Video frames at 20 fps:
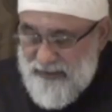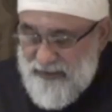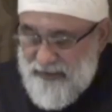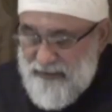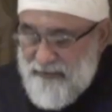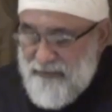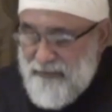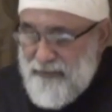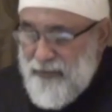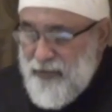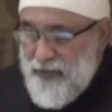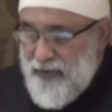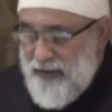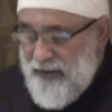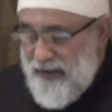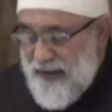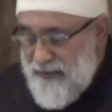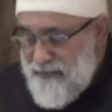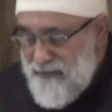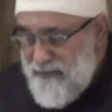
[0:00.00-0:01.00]
that
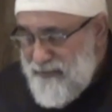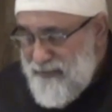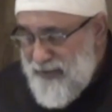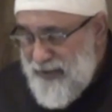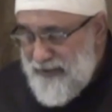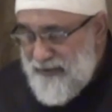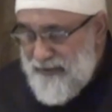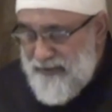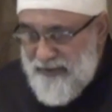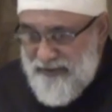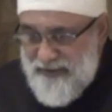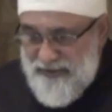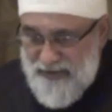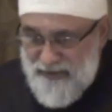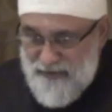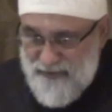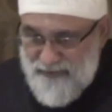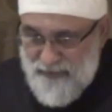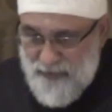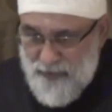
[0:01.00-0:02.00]
Muhammad, the
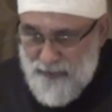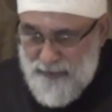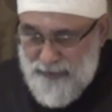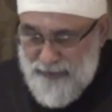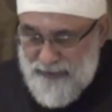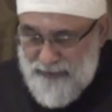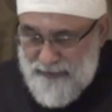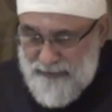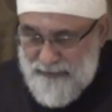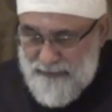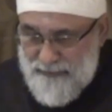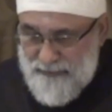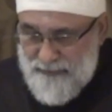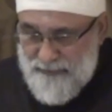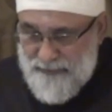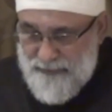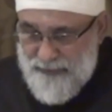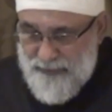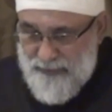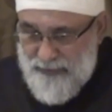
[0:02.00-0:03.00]
son of Umar,
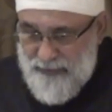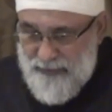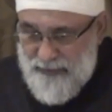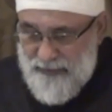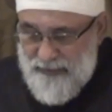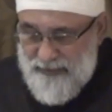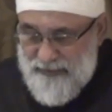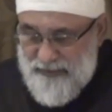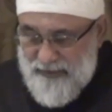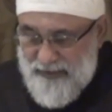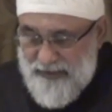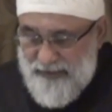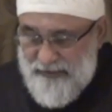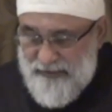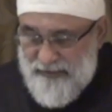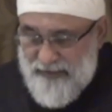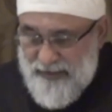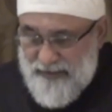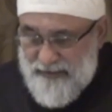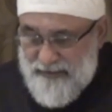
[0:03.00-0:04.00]

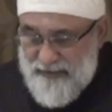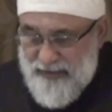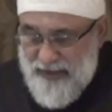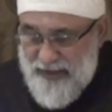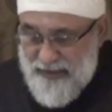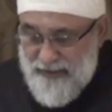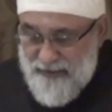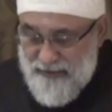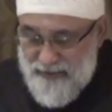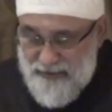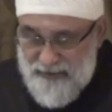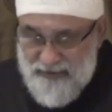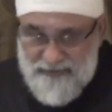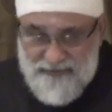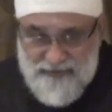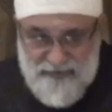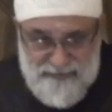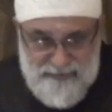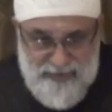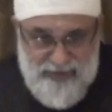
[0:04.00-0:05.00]
says that I heard it
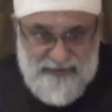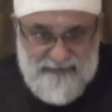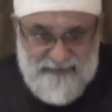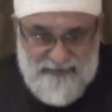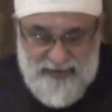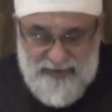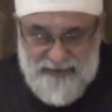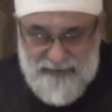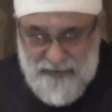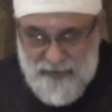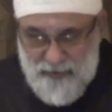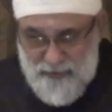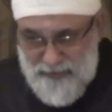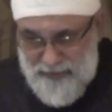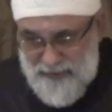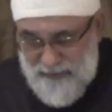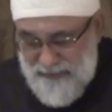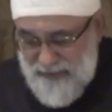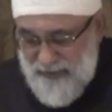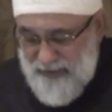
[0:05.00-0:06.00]
from my father
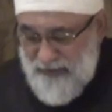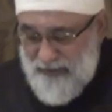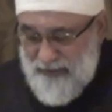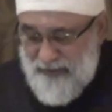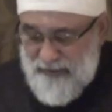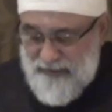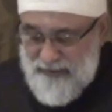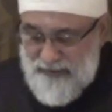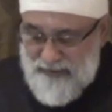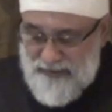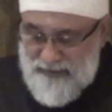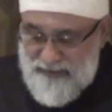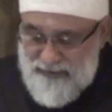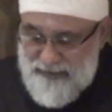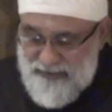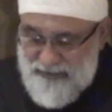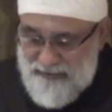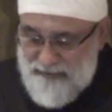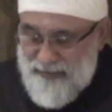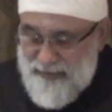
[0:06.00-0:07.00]
Umar ibn
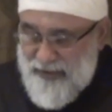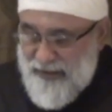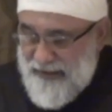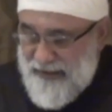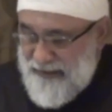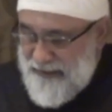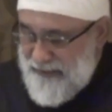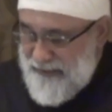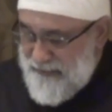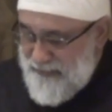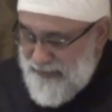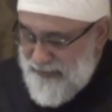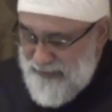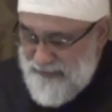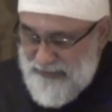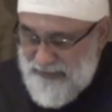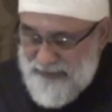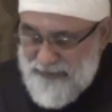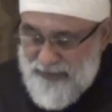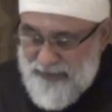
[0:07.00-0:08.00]
Ali ibn
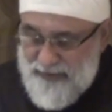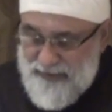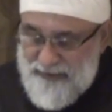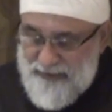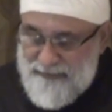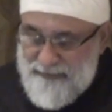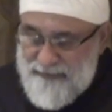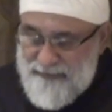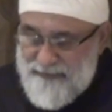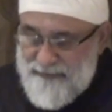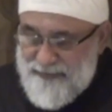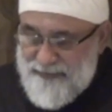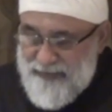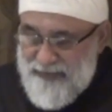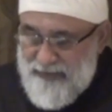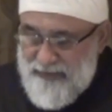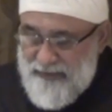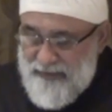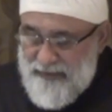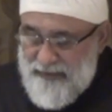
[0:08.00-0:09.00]
Abi Talib,
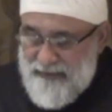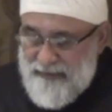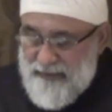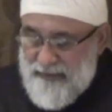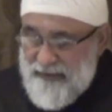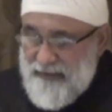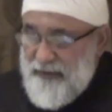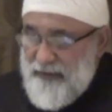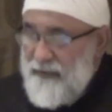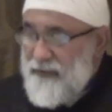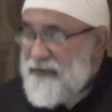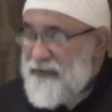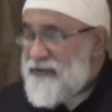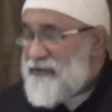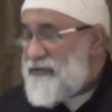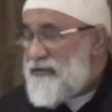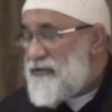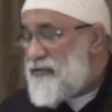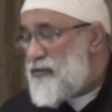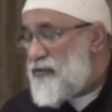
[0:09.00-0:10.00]
that he
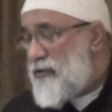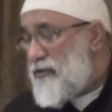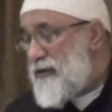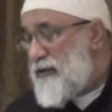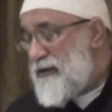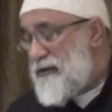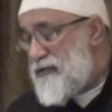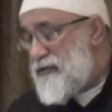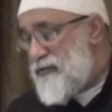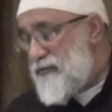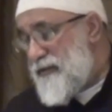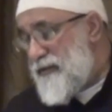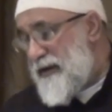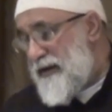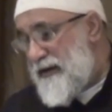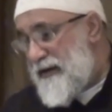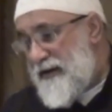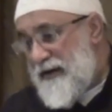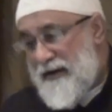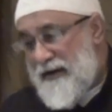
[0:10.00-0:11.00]
was talking to
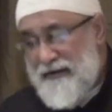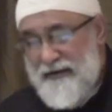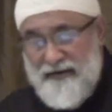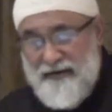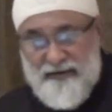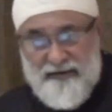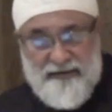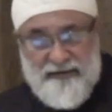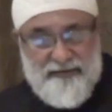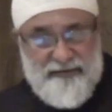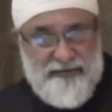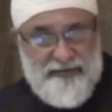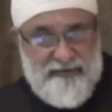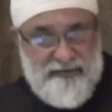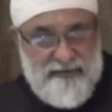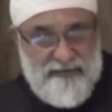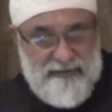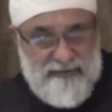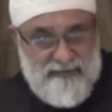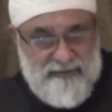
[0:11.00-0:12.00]
my
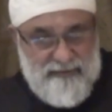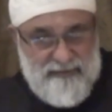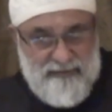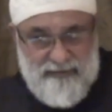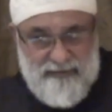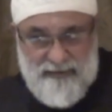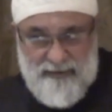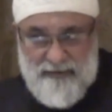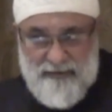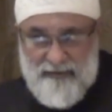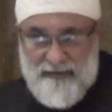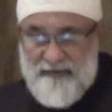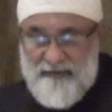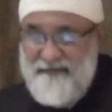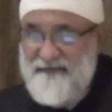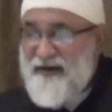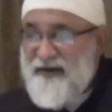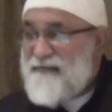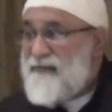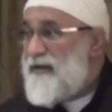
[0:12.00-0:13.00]
uncles, the
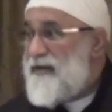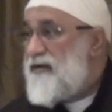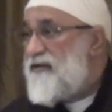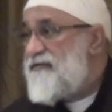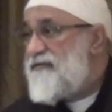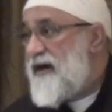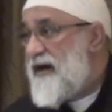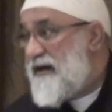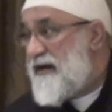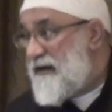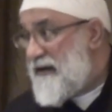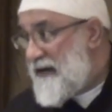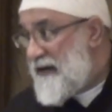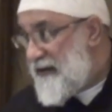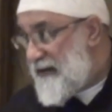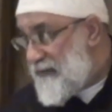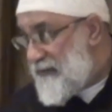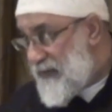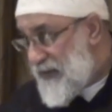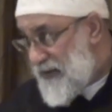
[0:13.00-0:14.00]
family of
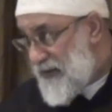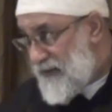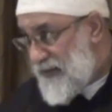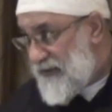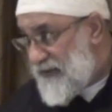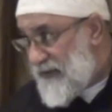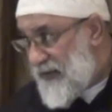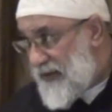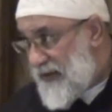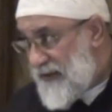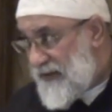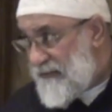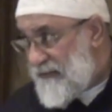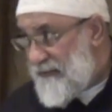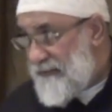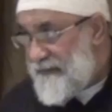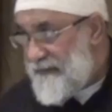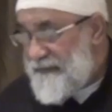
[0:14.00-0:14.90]
Aqil ibn Abi Talib,